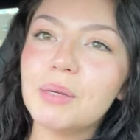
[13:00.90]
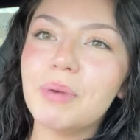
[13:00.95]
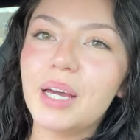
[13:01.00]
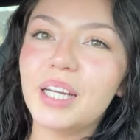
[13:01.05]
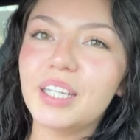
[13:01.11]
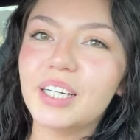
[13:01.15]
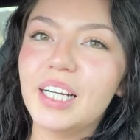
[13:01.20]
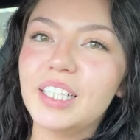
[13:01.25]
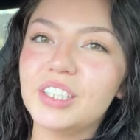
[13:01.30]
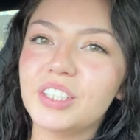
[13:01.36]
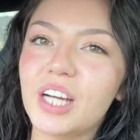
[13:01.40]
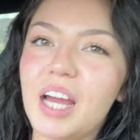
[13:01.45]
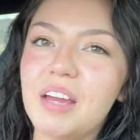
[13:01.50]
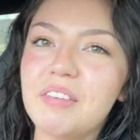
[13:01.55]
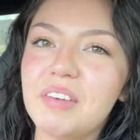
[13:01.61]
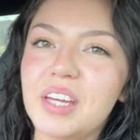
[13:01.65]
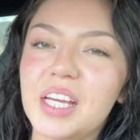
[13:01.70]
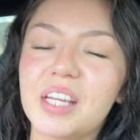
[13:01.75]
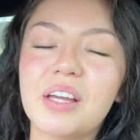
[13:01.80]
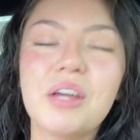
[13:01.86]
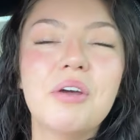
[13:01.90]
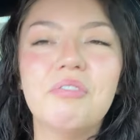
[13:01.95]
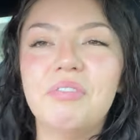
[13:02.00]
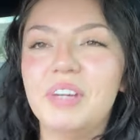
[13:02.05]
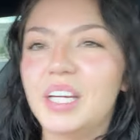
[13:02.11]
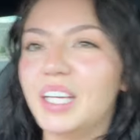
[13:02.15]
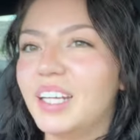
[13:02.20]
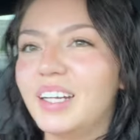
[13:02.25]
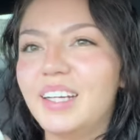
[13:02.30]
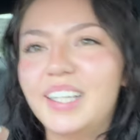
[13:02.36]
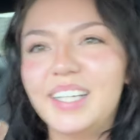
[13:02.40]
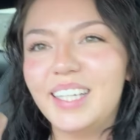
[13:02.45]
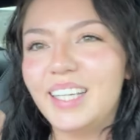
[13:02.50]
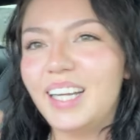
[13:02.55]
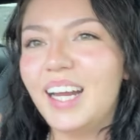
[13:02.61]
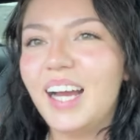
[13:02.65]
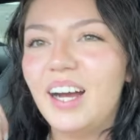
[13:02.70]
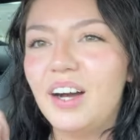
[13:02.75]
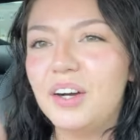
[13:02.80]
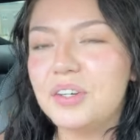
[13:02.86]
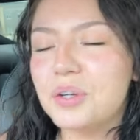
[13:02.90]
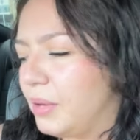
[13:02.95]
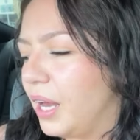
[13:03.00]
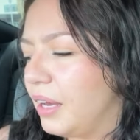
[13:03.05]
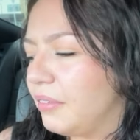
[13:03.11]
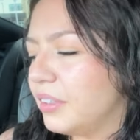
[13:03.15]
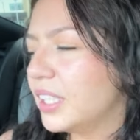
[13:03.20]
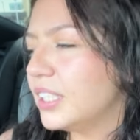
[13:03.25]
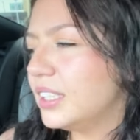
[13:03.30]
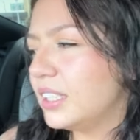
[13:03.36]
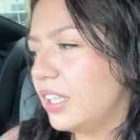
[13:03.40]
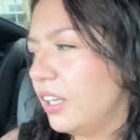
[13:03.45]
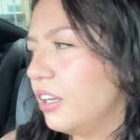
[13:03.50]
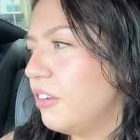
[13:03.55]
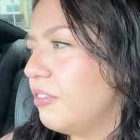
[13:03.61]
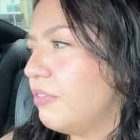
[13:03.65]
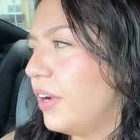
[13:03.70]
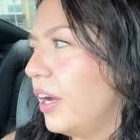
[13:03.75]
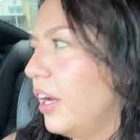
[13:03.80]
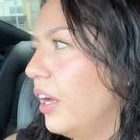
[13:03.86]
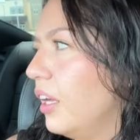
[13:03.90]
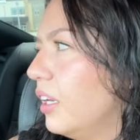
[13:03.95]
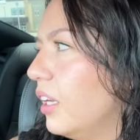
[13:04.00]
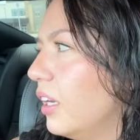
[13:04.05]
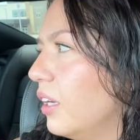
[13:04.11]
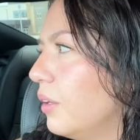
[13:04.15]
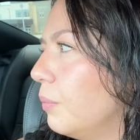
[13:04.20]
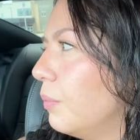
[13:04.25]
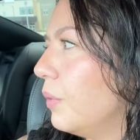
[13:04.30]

better at driving, figuring it out, having a ton of fun